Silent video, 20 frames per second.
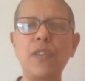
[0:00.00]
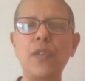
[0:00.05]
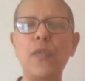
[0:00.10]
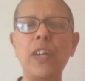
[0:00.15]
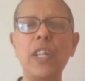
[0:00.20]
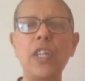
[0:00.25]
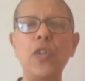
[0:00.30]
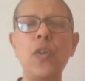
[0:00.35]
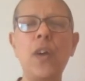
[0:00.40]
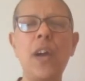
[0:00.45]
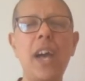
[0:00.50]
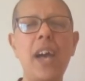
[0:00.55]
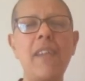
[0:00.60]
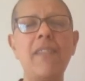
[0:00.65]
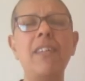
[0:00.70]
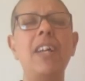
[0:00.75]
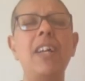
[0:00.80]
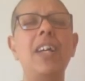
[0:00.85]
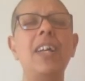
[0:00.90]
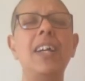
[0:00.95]
So when you
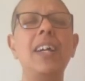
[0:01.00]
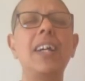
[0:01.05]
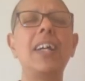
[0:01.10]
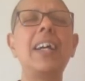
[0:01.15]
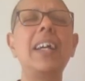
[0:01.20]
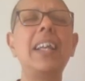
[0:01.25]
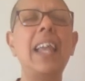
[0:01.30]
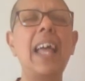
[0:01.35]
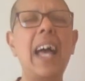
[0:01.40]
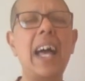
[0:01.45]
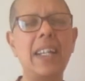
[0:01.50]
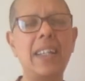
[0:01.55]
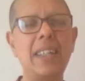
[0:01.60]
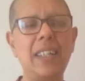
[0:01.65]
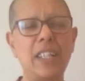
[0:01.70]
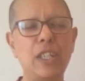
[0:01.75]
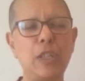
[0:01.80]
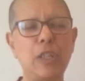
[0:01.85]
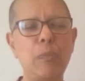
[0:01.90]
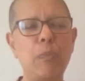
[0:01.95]
have
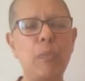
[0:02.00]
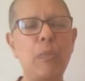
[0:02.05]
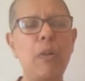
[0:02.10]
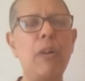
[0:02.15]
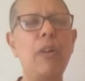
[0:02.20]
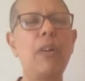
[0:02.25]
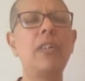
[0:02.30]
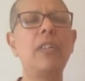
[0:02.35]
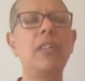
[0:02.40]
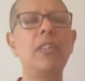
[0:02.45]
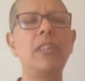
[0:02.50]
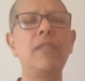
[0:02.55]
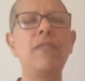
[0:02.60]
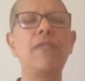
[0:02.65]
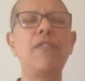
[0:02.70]
gladness born